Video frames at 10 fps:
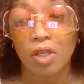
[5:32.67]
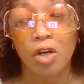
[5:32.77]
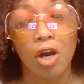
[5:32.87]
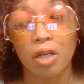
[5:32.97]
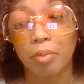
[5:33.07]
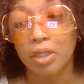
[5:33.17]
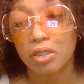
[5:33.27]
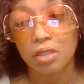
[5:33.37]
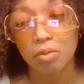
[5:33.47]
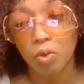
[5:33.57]
Cardi B
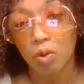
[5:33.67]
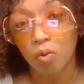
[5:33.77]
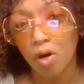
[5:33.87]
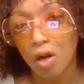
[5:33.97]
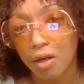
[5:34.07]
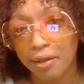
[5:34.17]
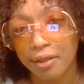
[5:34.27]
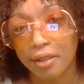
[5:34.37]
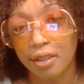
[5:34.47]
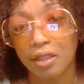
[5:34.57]
is just more raw,
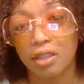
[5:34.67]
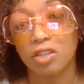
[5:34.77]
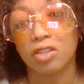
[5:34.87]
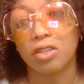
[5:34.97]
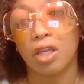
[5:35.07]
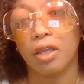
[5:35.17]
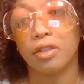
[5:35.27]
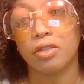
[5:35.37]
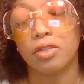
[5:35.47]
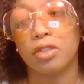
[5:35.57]
uncut,
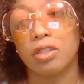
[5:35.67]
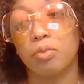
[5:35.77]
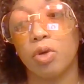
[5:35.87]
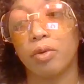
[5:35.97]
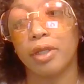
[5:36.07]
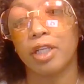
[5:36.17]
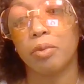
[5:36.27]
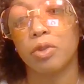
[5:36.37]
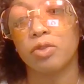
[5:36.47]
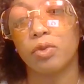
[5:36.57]
and she's more
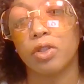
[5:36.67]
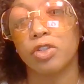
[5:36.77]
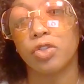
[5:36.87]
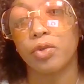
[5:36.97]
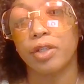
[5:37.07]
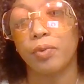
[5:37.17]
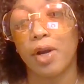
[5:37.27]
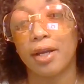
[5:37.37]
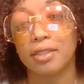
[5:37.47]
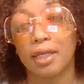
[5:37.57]
relatable as far as
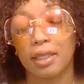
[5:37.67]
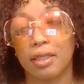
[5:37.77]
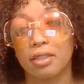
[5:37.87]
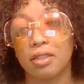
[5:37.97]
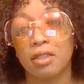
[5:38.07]
streetwise, I guess.